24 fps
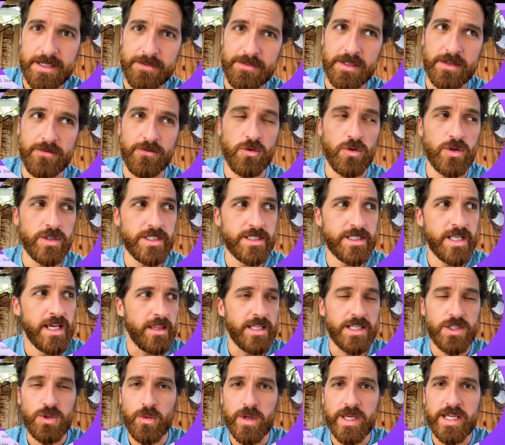I believe it was
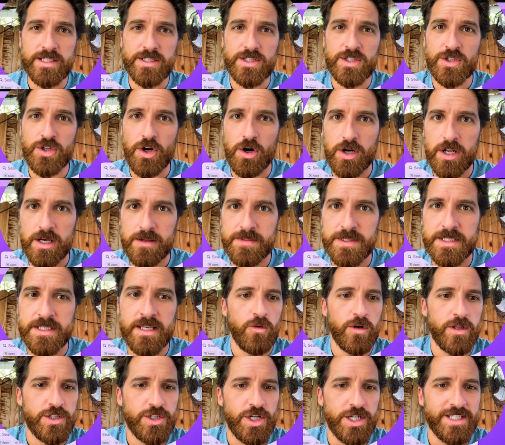This Week in Startups
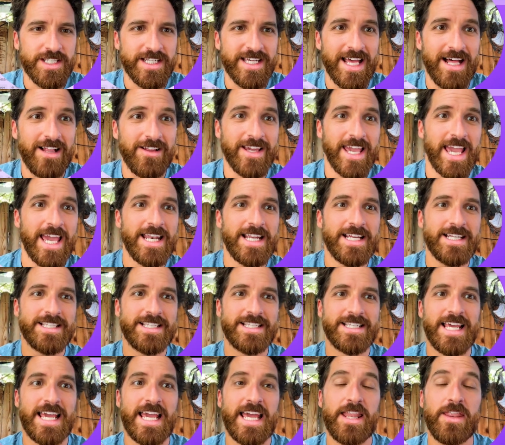with Jason
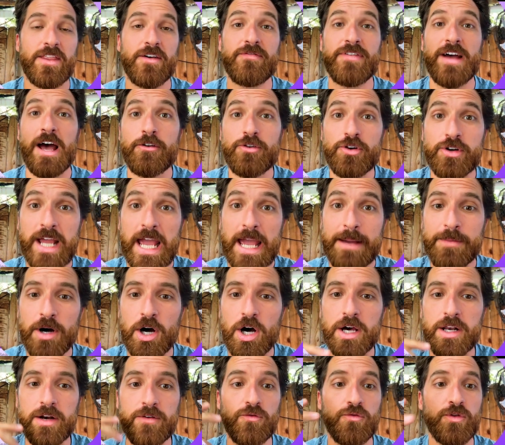Calacanis, and the founder came
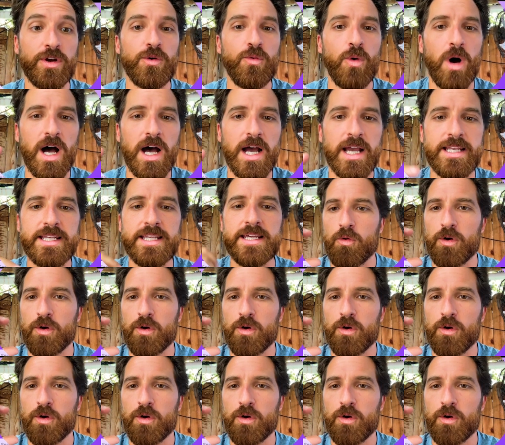on of Rewind.